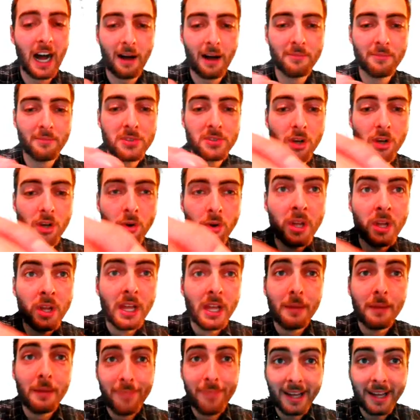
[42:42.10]
So
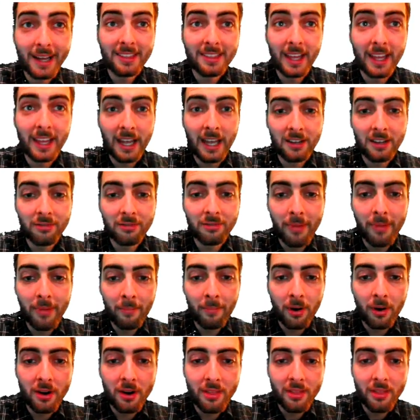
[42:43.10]
big thing is,
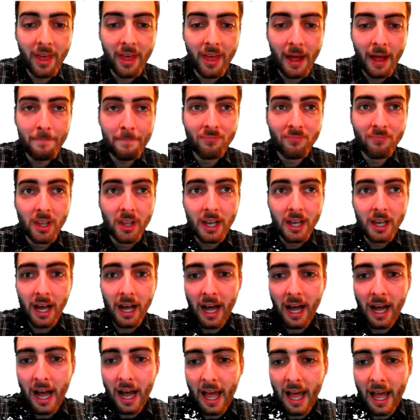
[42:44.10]
remember that,
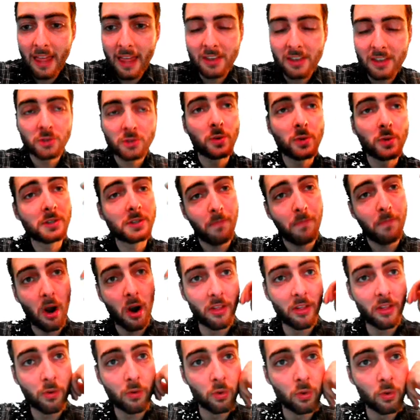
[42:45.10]
and this was part
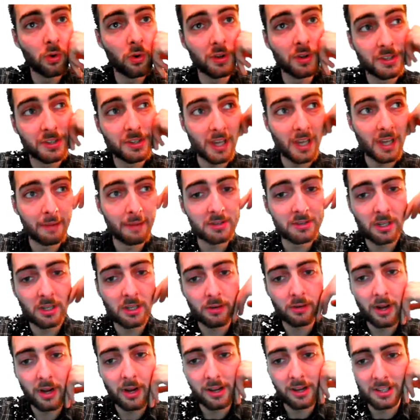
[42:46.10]
of the rules. I'm just going
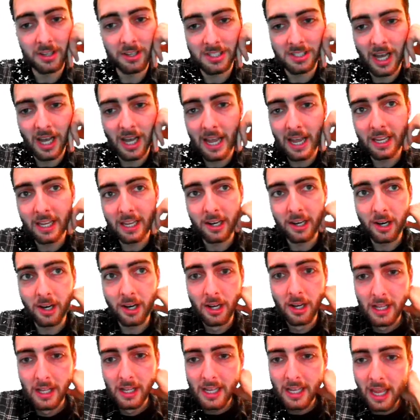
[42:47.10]
to write on the side
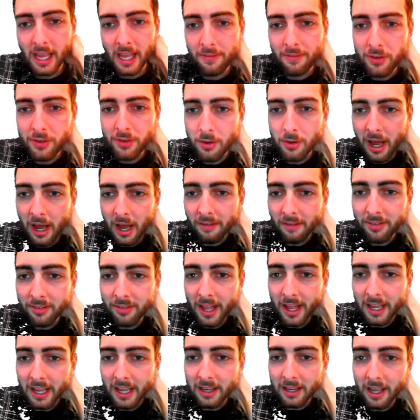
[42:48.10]
here. If you have
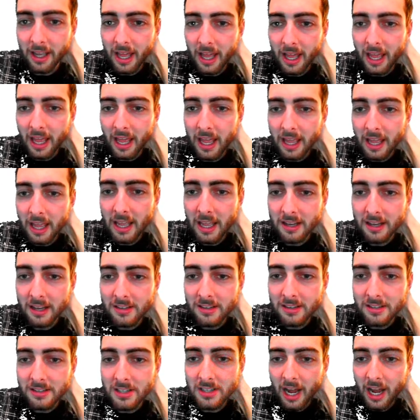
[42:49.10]
like a
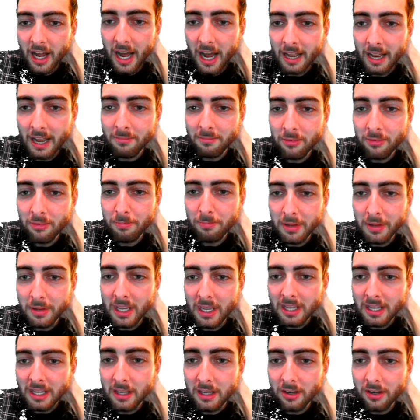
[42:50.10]
times
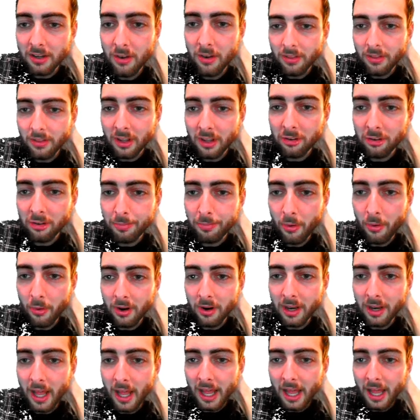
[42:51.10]
b to the
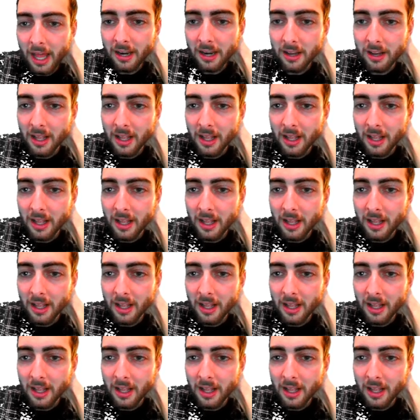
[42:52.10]
exponent n,